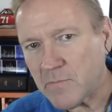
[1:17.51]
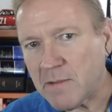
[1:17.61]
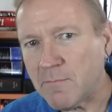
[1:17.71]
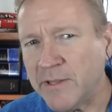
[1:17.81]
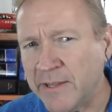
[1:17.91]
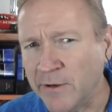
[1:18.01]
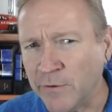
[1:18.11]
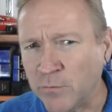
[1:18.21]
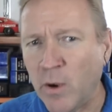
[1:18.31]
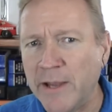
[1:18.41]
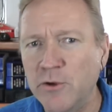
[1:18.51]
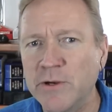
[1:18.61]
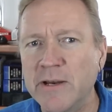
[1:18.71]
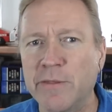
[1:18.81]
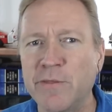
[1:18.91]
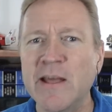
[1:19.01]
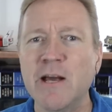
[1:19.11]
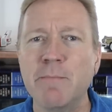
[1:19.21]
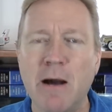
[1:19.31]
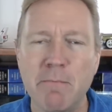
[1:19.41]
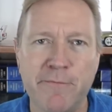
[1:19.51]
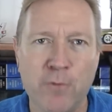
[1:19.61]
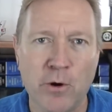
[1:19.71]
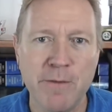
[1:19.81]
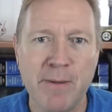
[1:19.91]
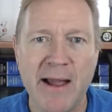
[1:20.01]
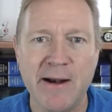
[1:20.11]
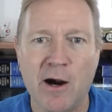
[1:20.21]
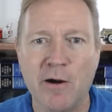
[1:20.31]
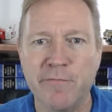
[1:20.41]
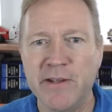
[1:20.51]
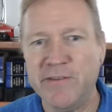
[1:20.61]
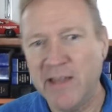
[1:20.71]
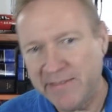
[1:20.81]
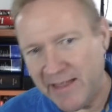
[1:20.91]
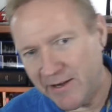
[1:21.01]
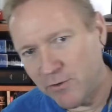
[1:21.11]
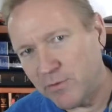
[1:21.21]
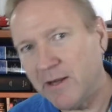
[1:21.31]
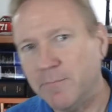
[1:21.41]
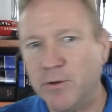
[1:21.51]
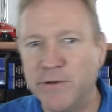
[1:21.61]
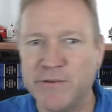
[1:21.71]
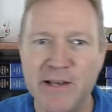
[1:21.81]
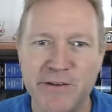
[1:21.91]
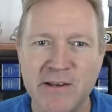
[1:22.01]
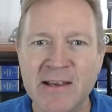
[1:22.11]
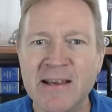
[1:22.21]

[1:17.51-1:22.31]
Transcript: But here's what you need to think about before you buy an RV. Take that into account plus this